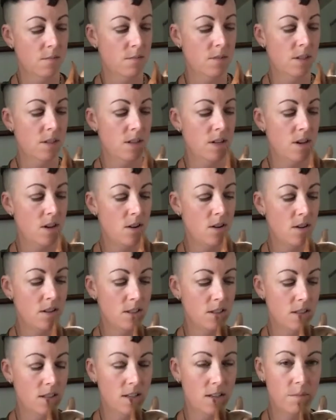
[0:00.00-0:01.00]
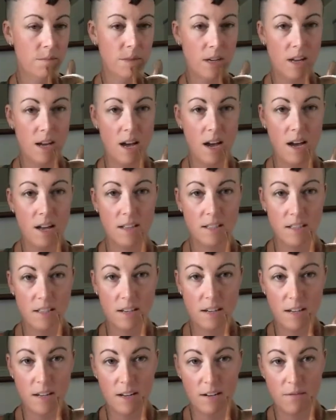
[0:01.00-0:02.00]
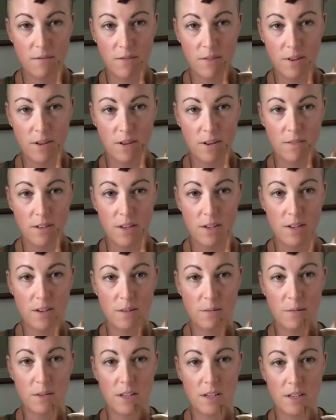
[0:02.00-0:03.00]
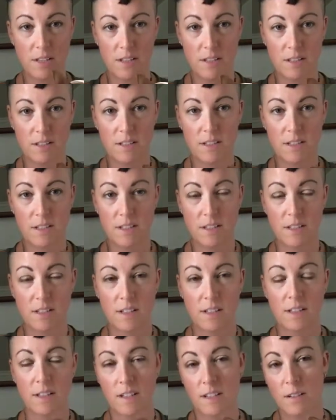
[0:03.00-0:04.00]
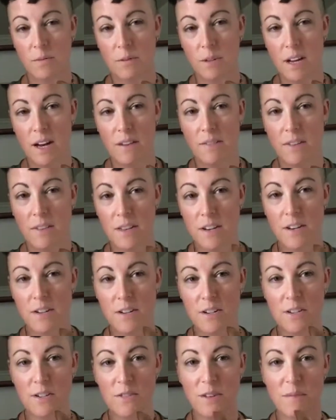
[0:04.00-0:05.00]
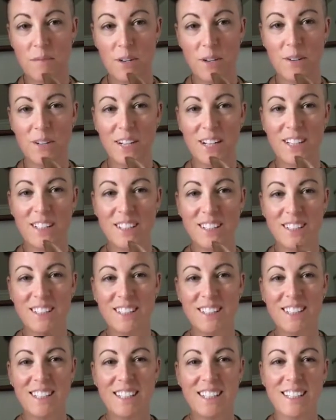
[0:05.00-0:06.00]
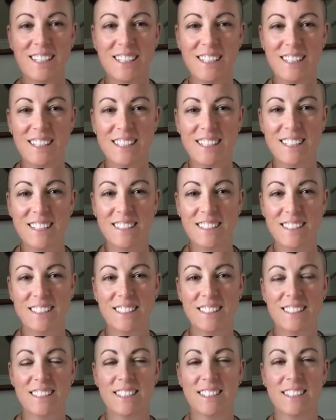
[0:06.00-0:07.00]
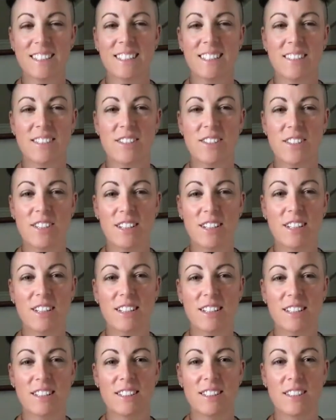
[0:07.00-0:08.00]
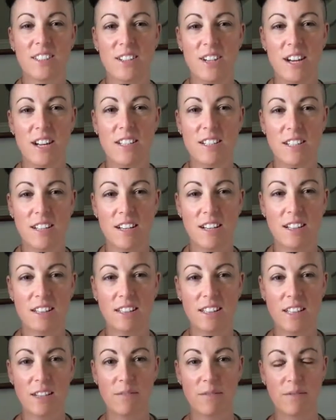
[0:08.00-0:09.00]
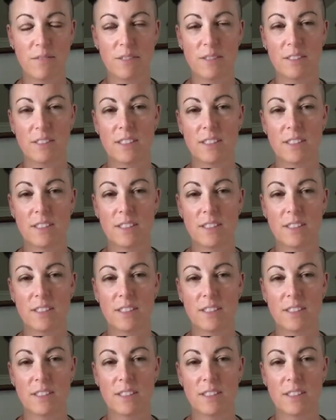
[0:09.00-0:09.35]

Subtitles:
my dog instead of my cat today for our video because we have a thunderstorm going on and she shakes like a leaf.